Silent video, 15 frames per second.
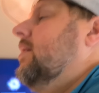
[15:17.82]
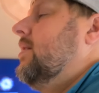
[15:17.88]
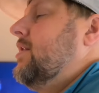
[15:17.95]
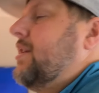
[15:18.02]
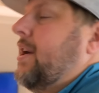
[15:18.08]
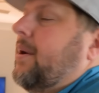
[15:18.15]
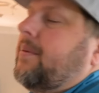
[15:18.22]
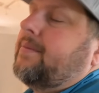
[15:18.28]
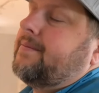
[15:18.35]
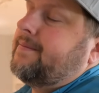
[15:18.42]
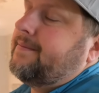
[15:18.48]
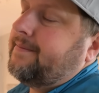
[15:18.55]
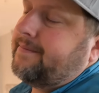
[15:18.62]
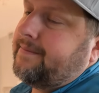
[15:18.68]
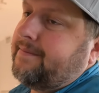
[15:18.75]
so
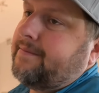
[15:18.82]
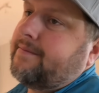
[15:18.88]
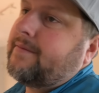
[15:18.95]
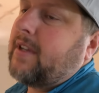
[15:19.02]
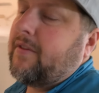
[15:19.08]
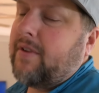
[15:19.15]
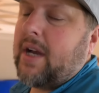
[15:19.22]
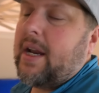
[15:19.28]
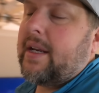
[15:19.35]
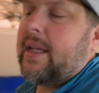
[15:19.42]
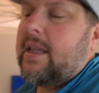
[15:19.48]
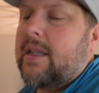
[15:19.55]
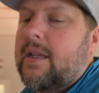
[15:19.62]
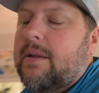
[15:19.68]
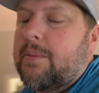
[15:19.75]
I forgot to
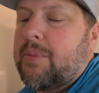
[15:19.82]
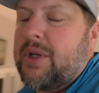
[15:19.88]
get the